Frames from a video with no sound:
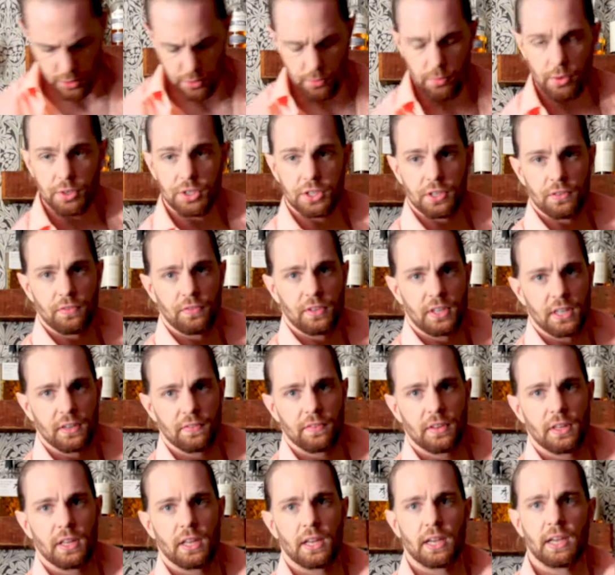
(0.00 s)
Once you've
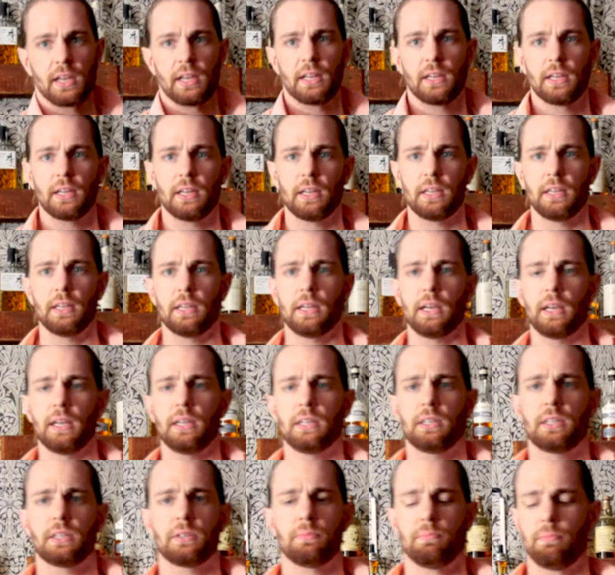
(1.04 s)
given that a
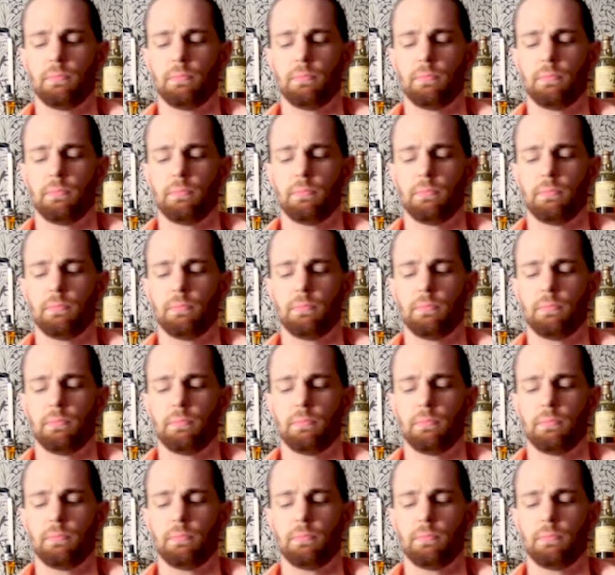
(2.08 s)
nice